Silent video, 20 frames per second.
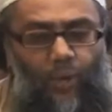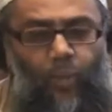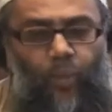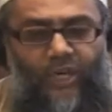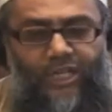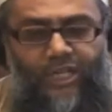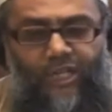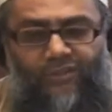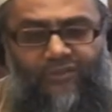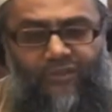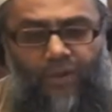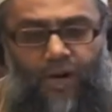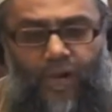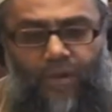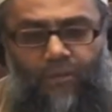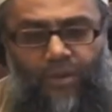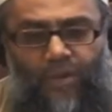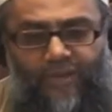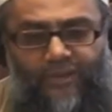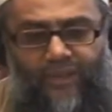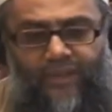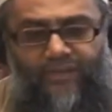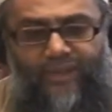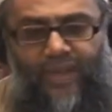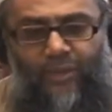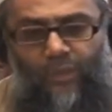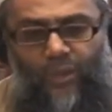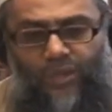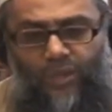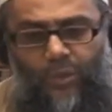wishing for our brother
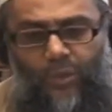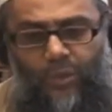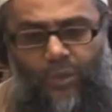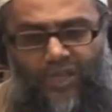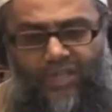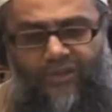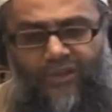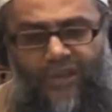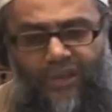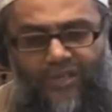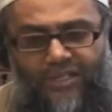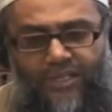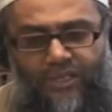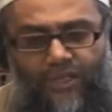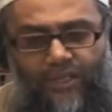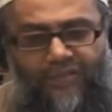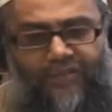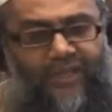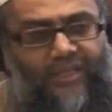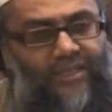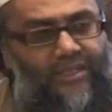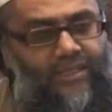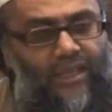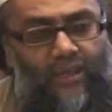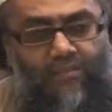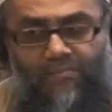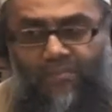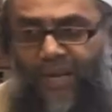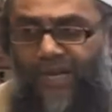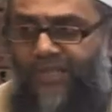that which we wish for ourselves is
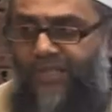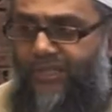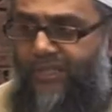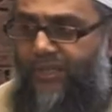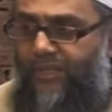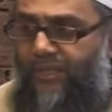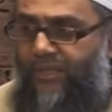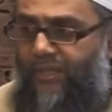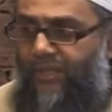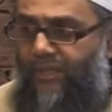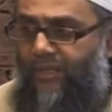a must.